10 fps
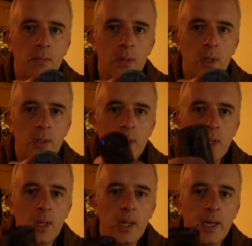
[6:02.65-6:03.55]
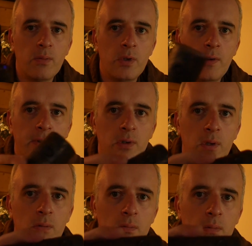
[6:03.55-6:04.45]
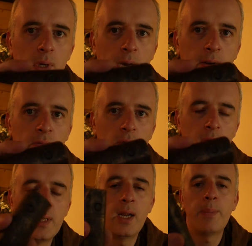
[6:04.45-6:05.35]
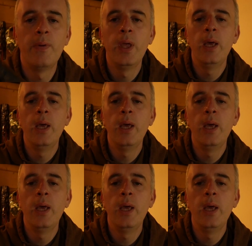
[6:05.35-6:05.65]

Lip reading: You can see the little light, which I've also kind of rusted up.